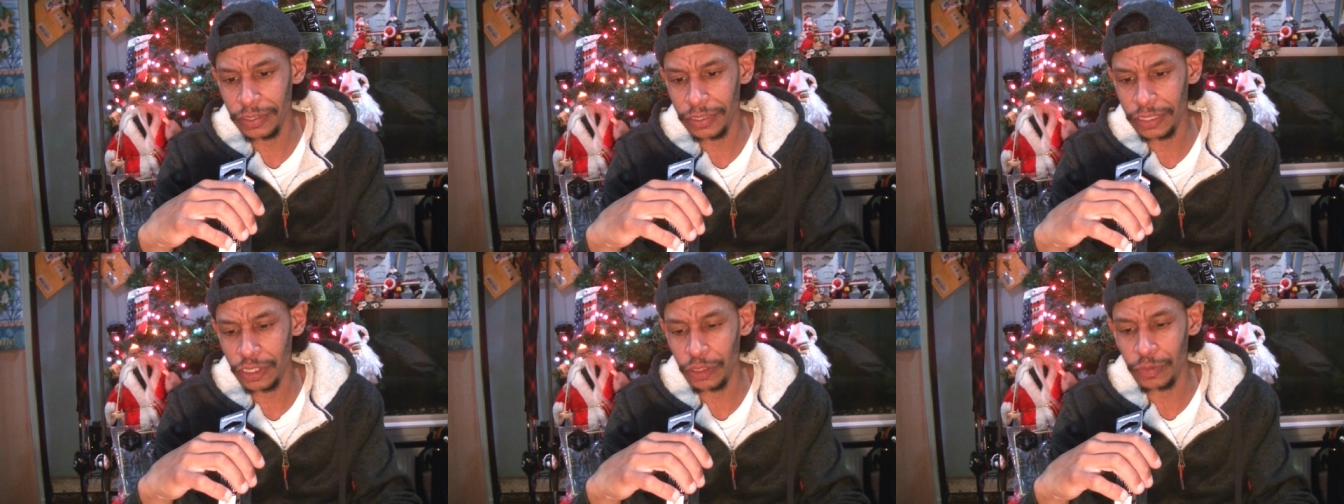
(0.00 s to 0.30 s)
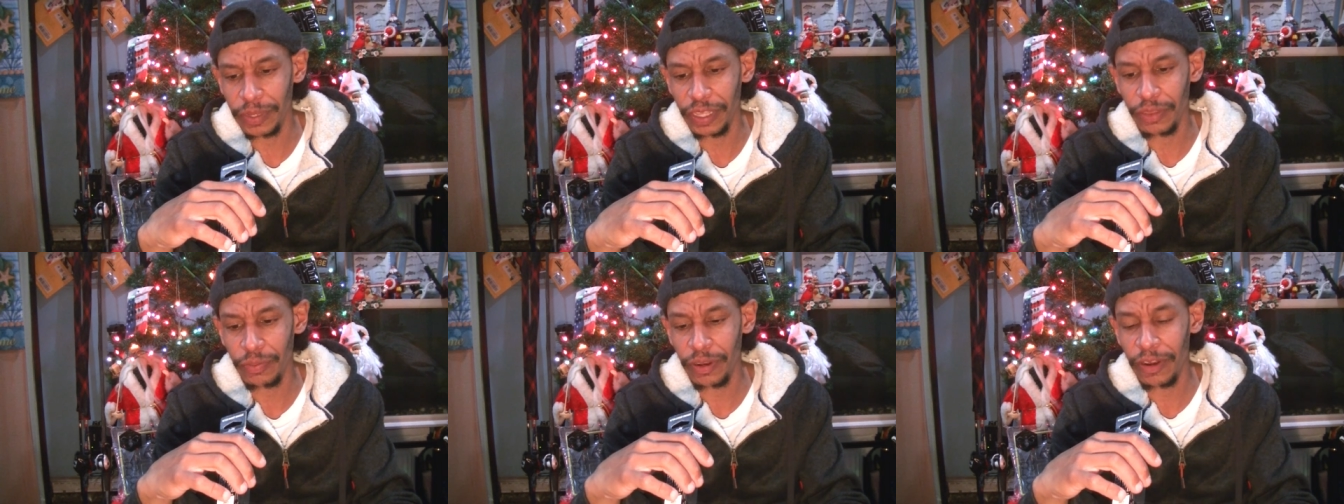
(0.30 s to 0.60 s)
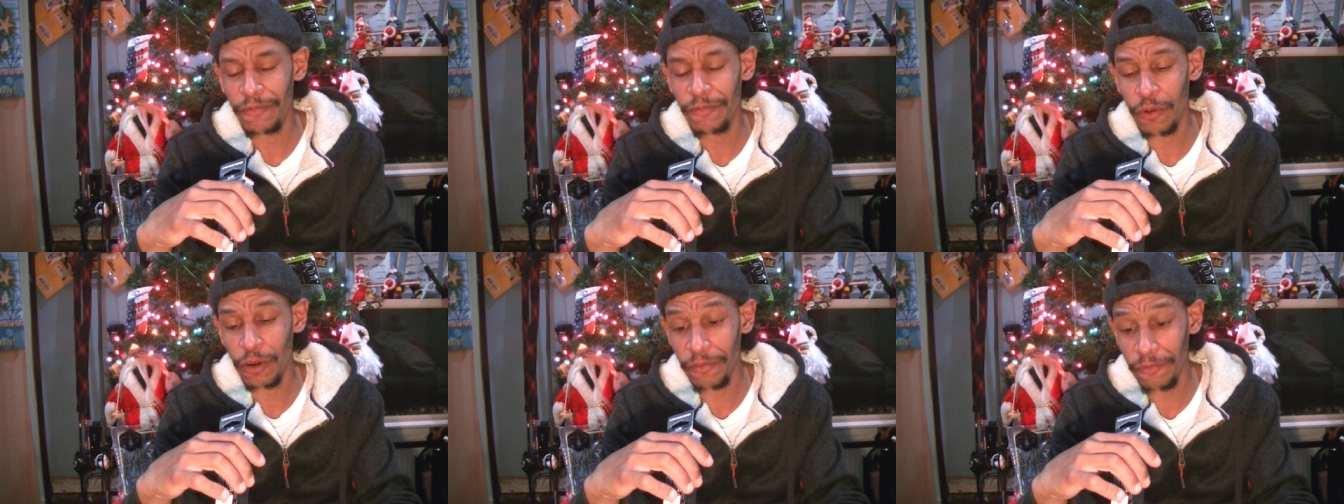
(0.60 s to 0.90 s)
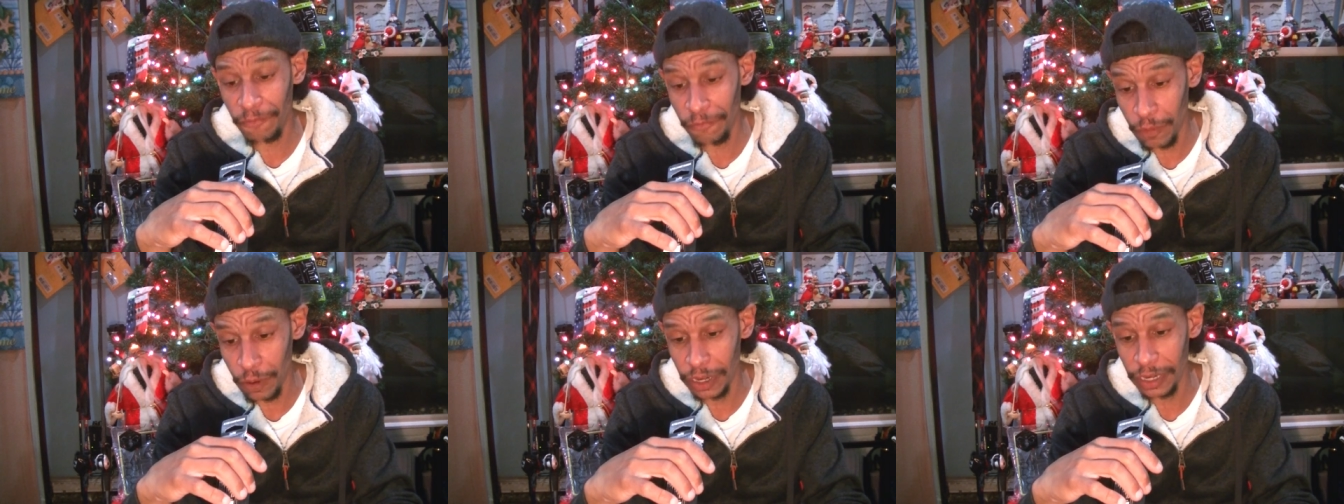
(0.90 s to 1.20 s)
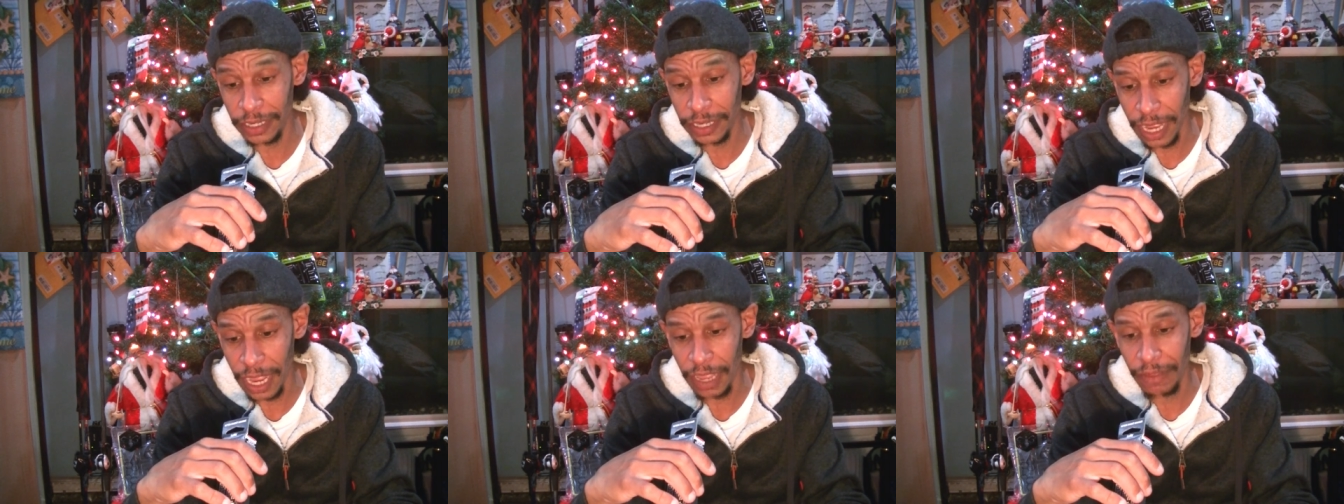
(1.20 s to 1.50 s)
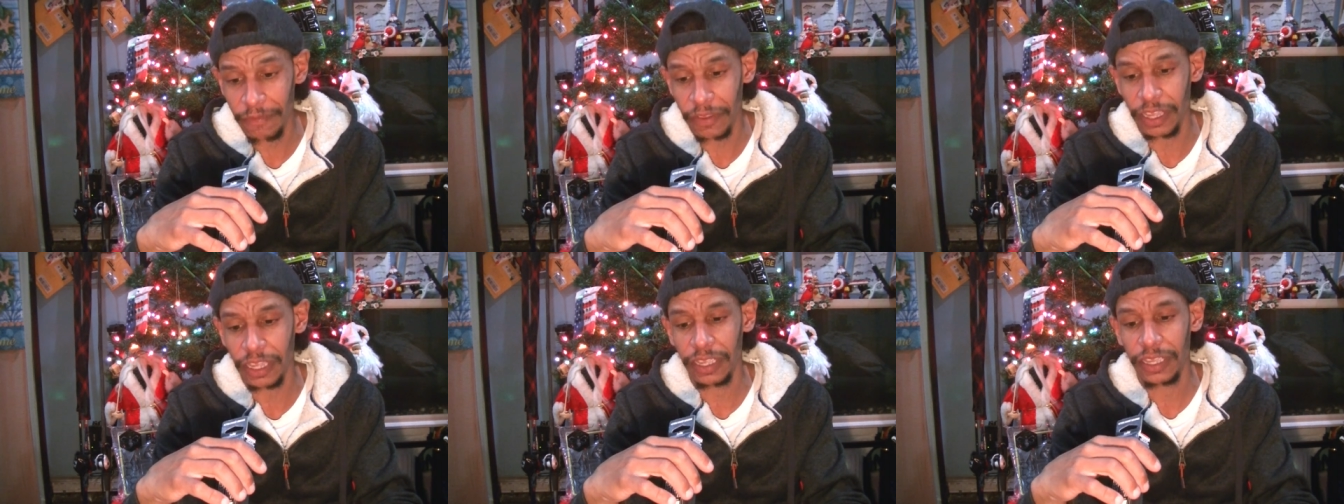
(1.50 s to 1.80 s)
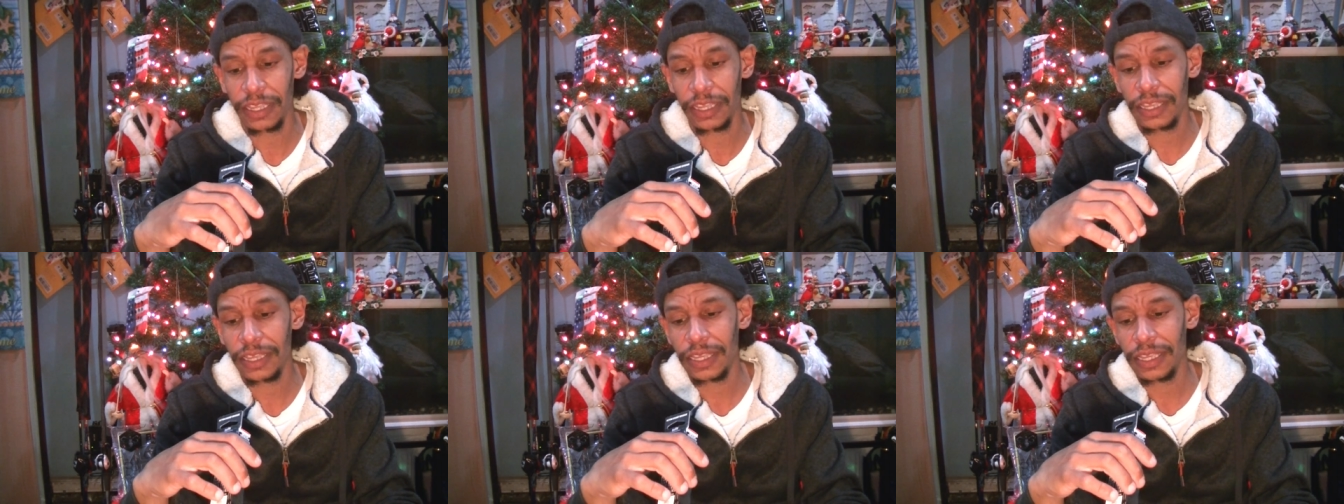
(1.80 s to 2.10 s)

excuse me, three to four foot diving,